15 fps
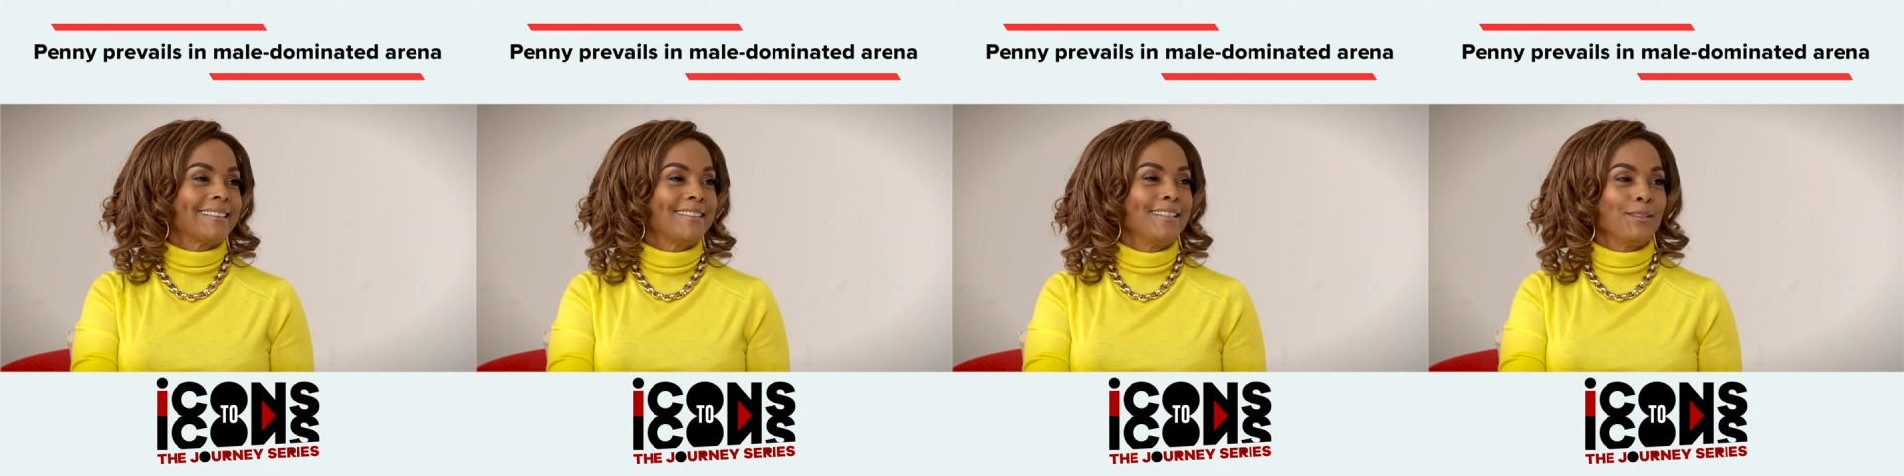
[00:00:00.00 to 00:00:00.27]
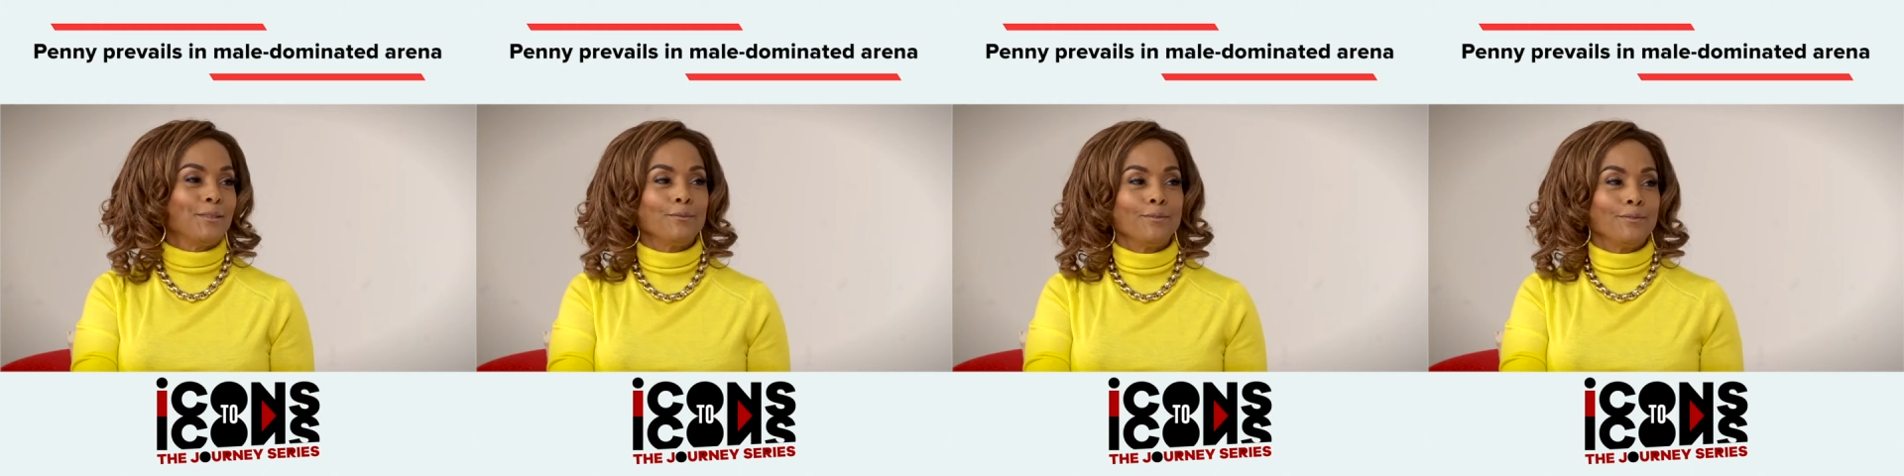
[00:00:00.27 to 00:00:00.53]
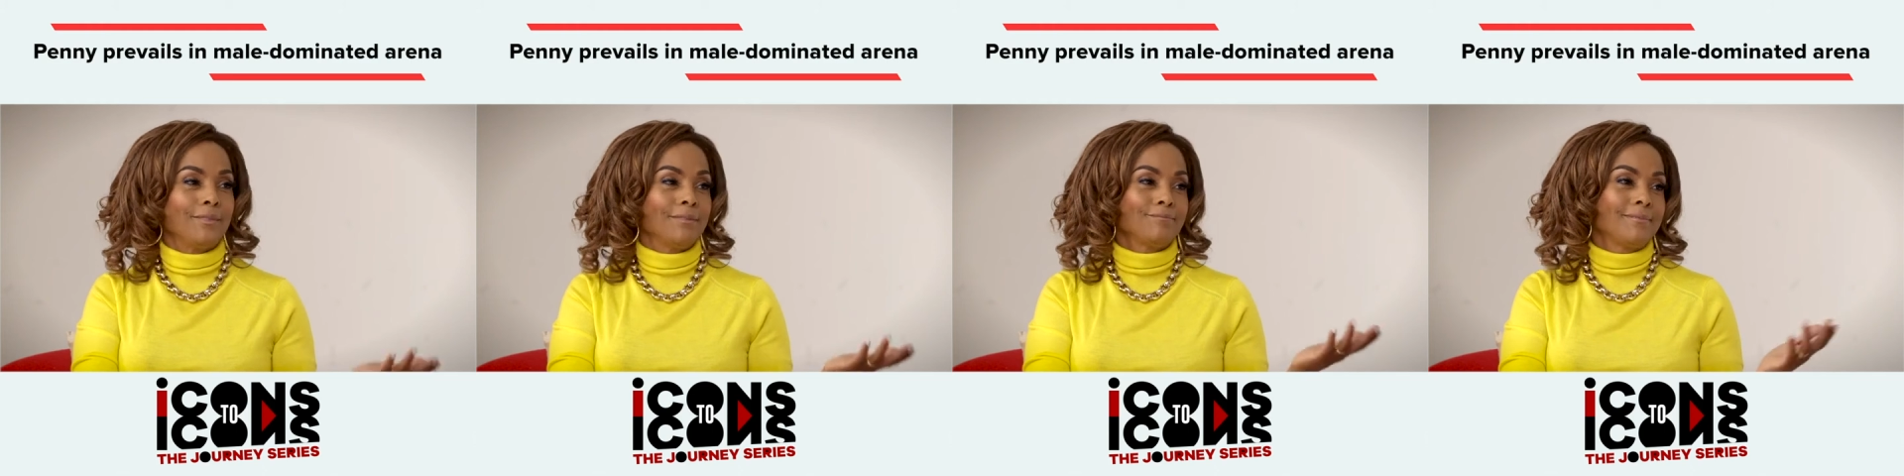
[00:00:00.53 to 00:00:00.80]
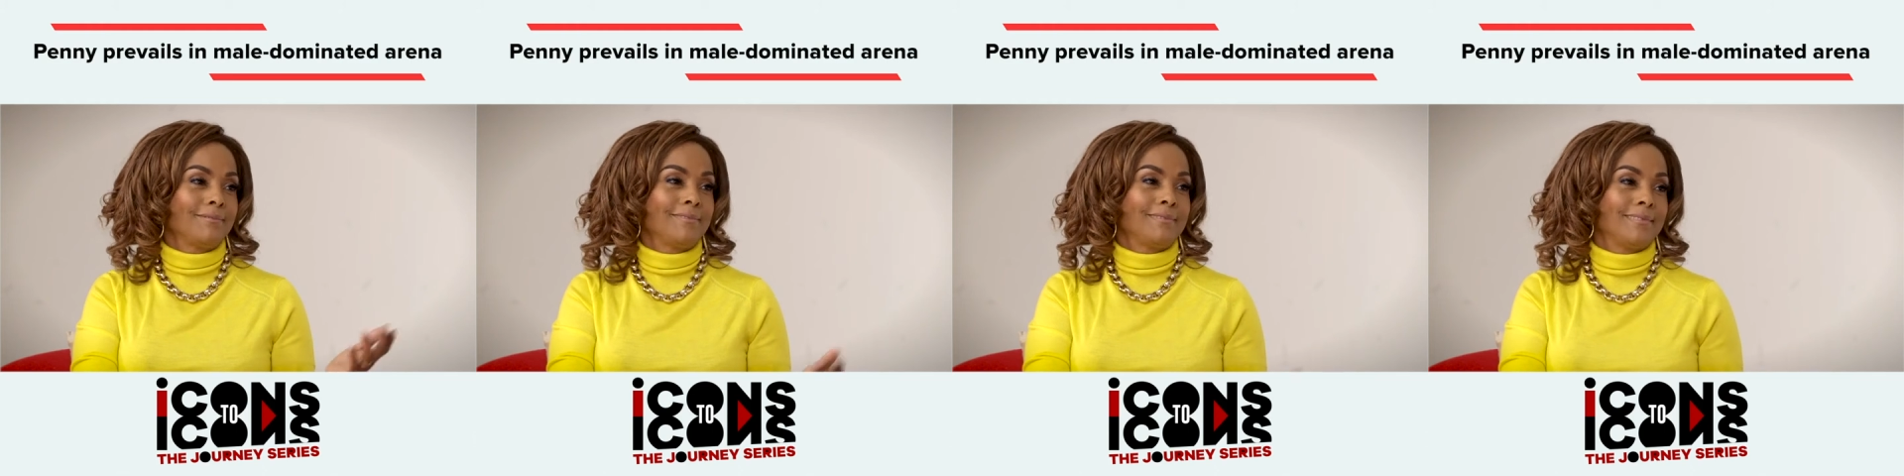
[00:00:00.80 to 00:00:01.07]
you know,
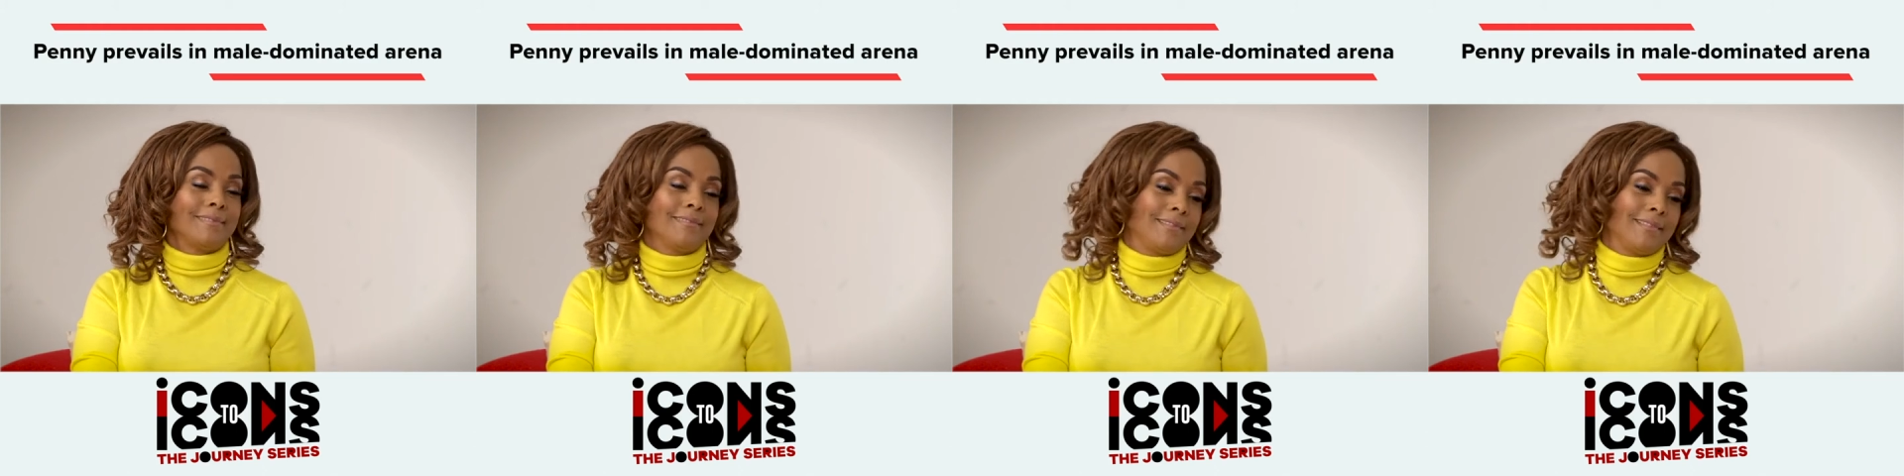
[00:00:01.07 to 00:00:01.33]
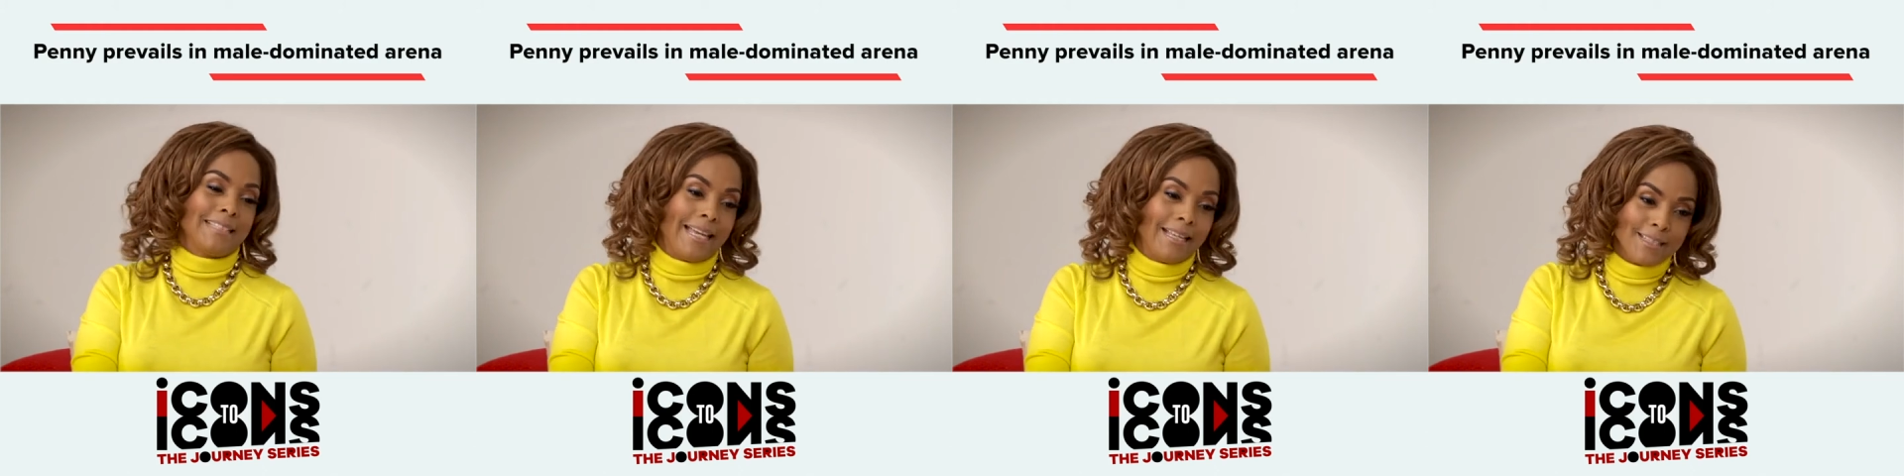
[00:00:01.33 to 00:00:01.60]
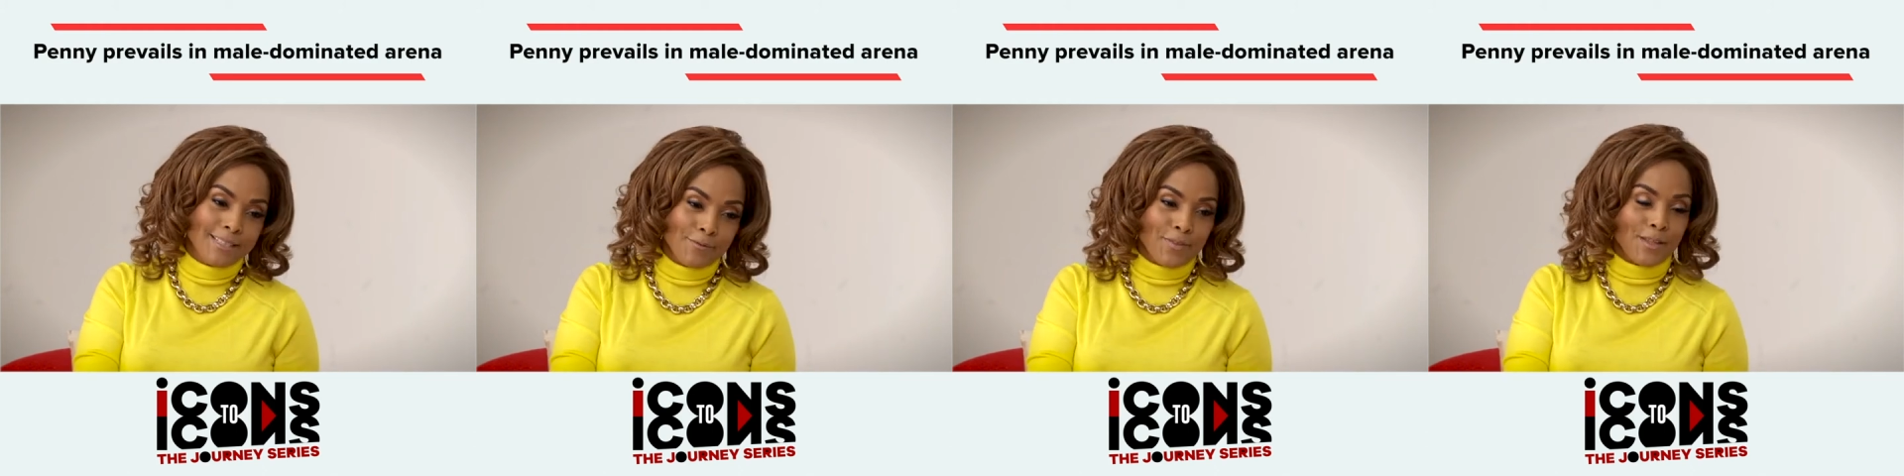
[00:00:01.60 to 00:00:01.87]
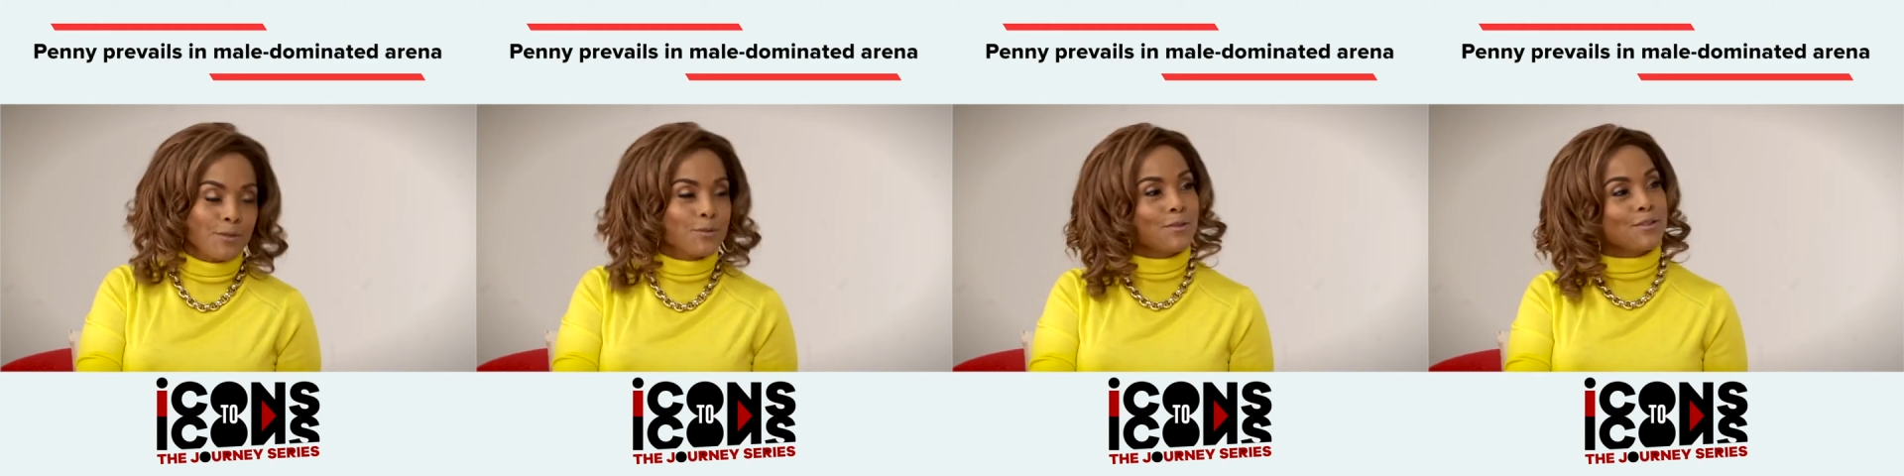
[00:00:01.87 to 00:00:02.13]
mm-hmm. tens of
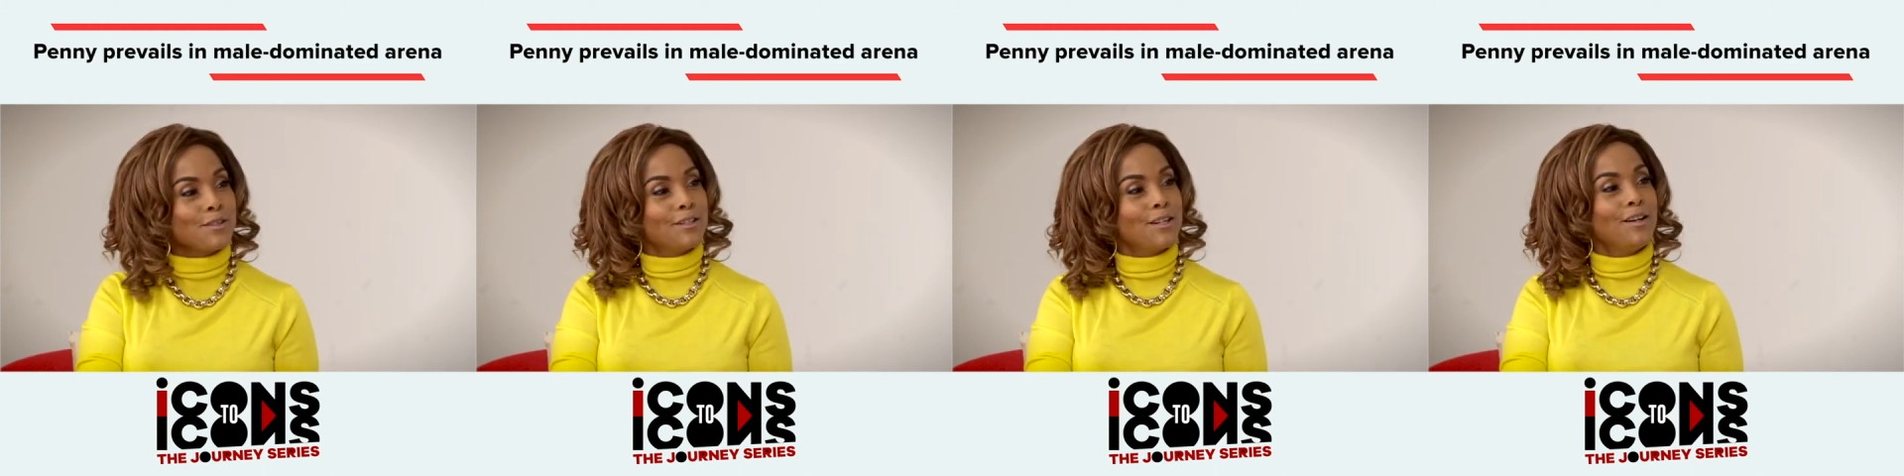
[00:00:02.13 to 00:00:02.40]
thousands of